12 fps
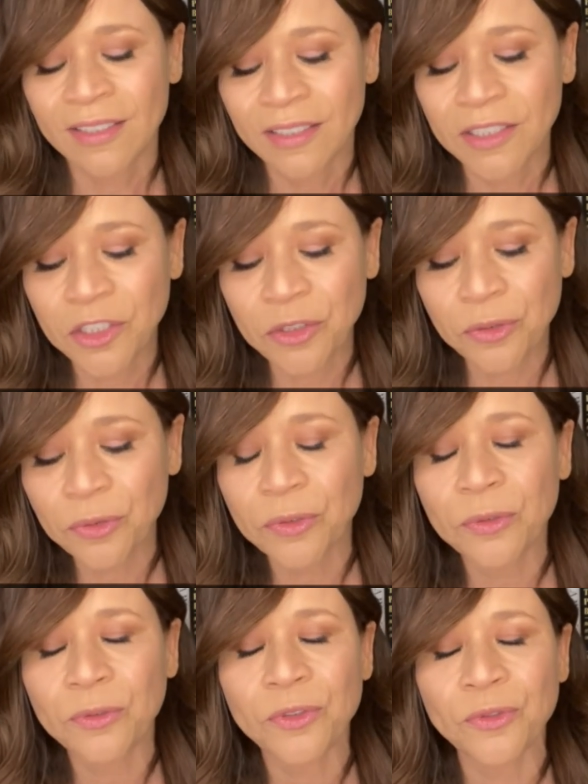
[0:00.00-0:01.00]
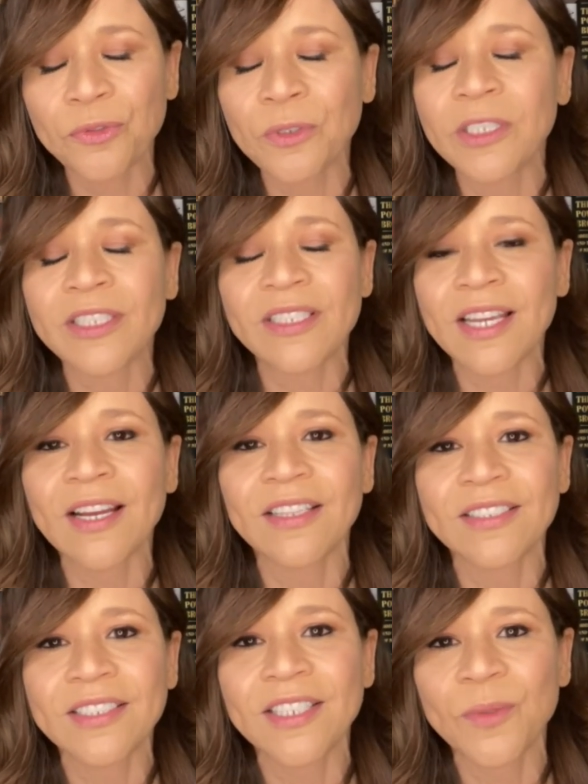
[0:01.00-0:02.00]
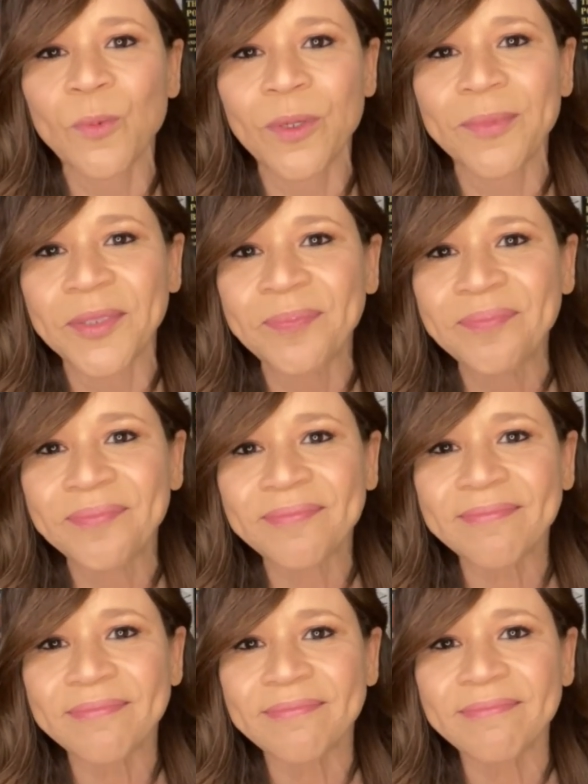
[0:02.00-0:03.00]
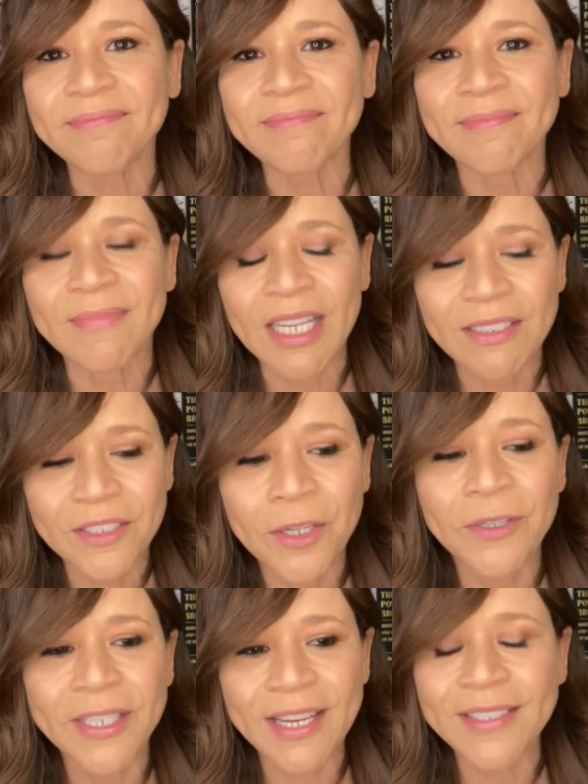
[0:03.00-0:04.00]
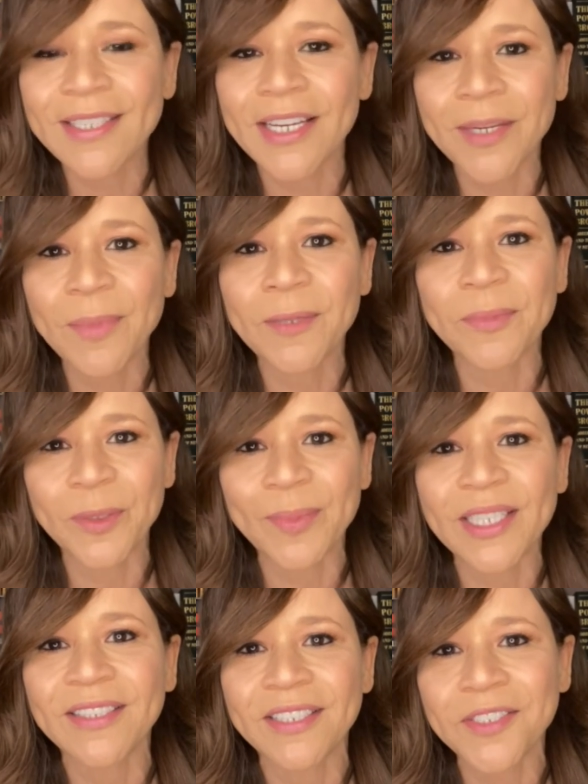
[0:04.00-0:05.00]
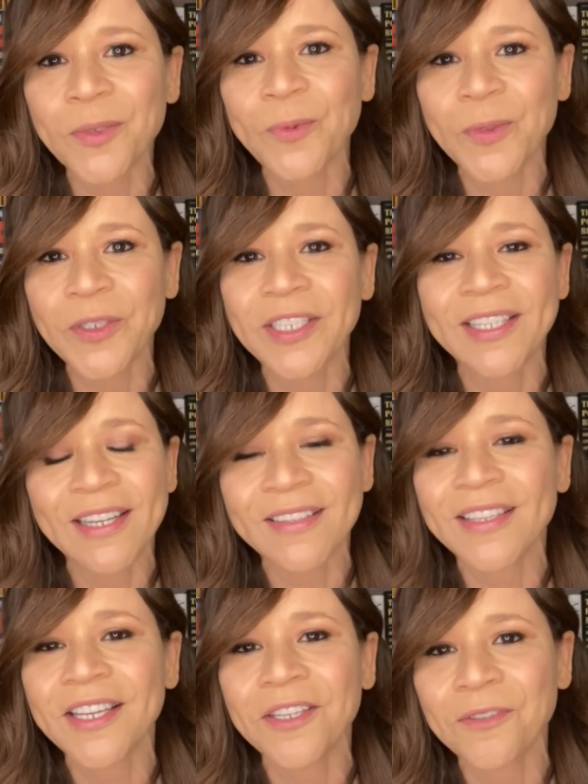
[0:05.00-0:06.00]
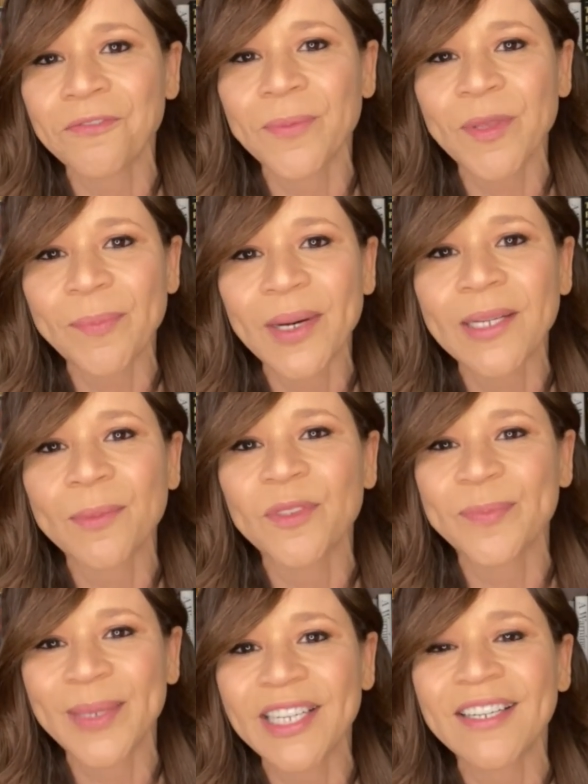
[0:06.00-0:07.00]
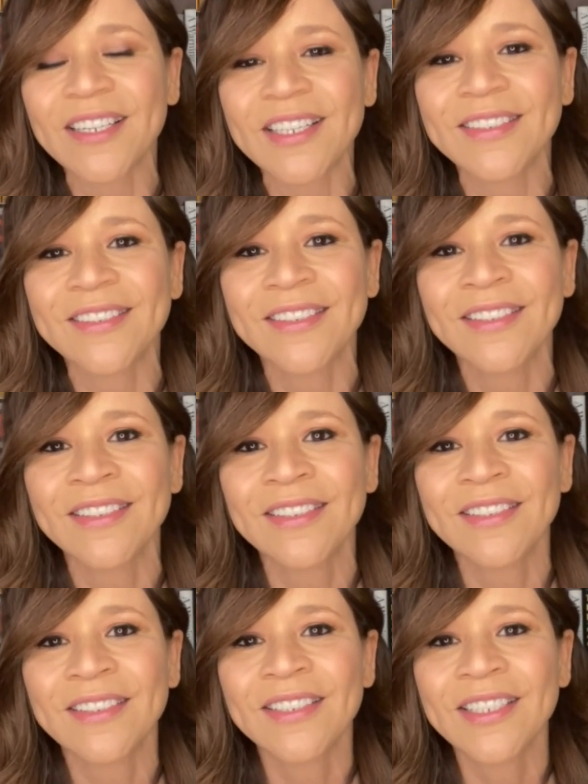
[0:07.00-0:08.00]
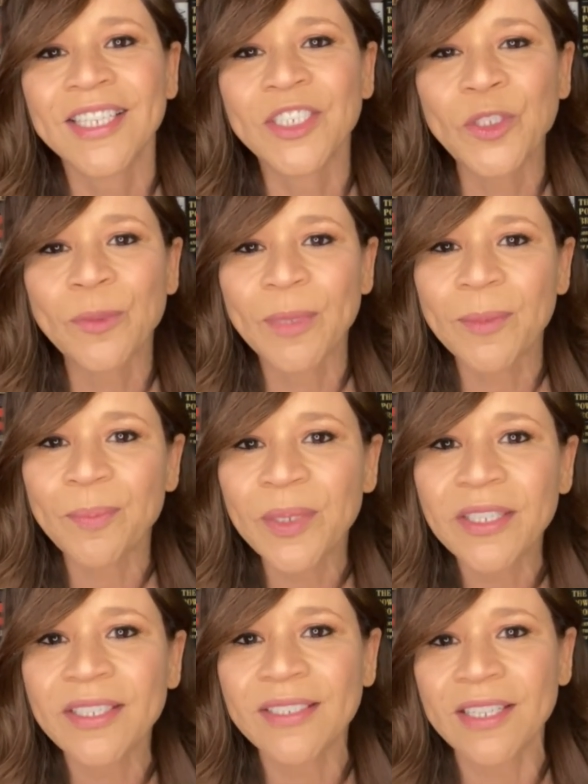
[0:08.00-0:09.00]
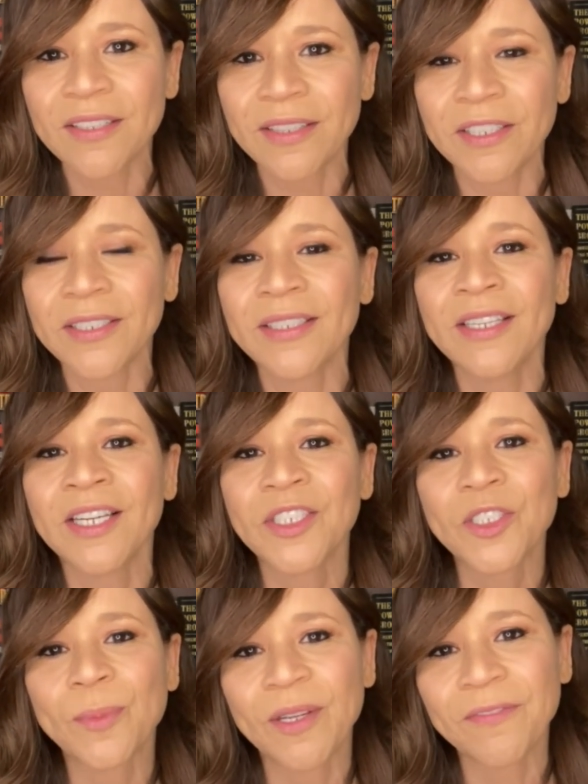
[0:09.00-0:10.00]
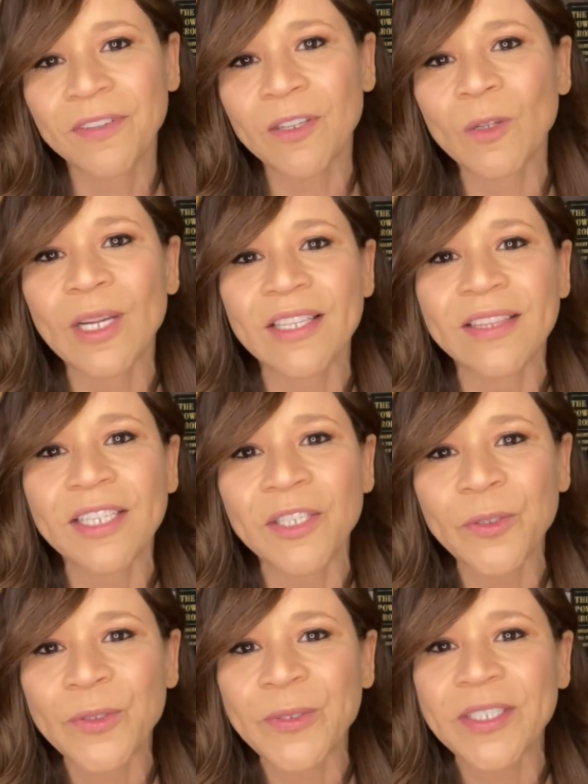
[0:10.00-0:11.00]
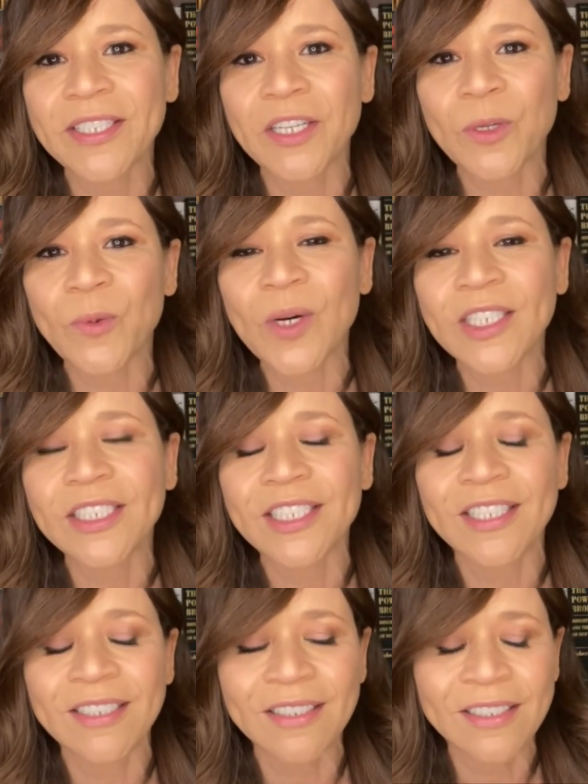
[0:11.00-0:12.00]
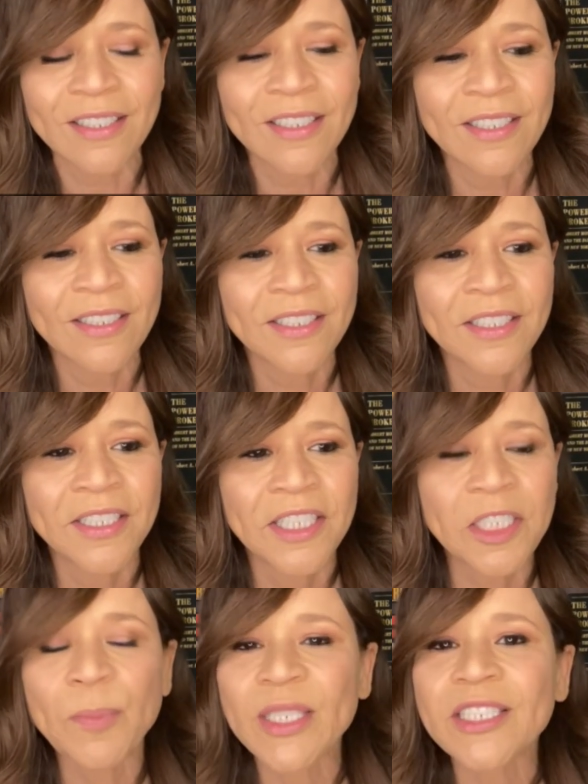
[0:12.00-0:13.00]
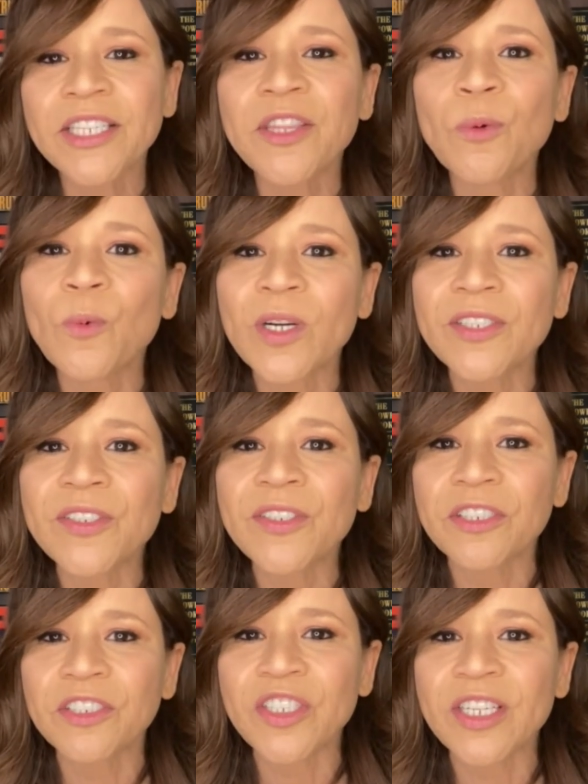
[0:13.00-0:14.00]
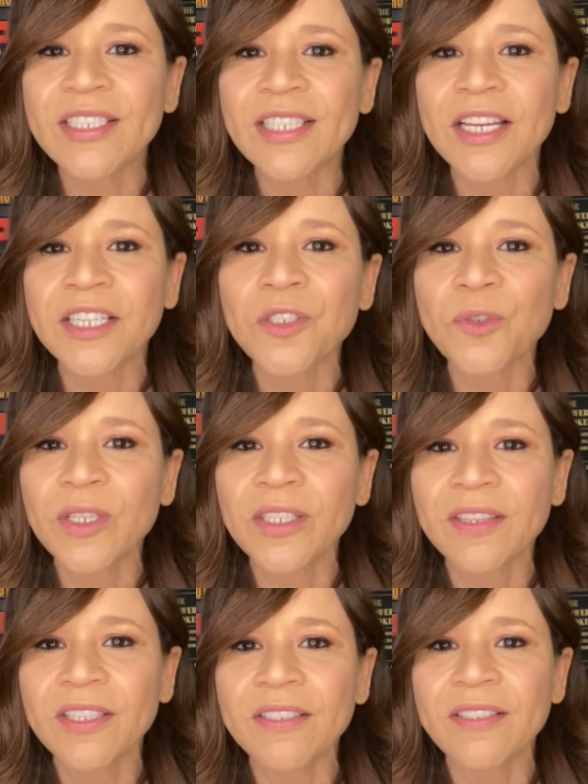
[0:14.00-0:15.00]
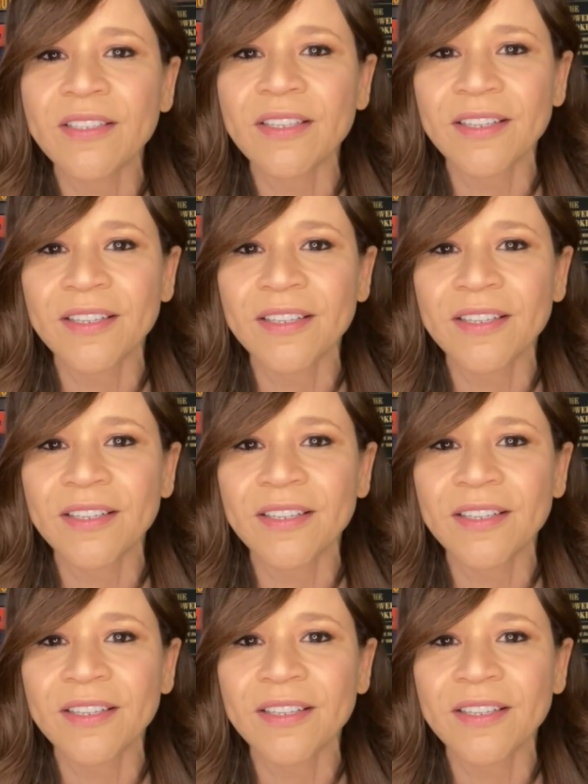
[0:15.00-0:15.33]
a true, truly talented woman. So yes, I am humbled by this award and I thank you from the bottom of my heart. And to my peers out there, to my fellow Latinos that are watching, especially the ones that are just entering this